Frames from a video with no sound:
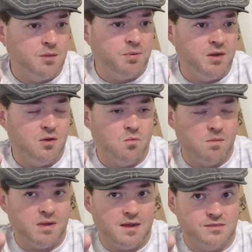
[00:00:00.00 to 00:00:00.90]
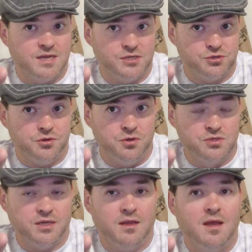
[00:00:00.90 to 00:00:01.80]
depending on what pound test you're
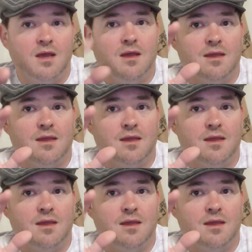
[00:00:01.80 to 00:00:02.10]
using,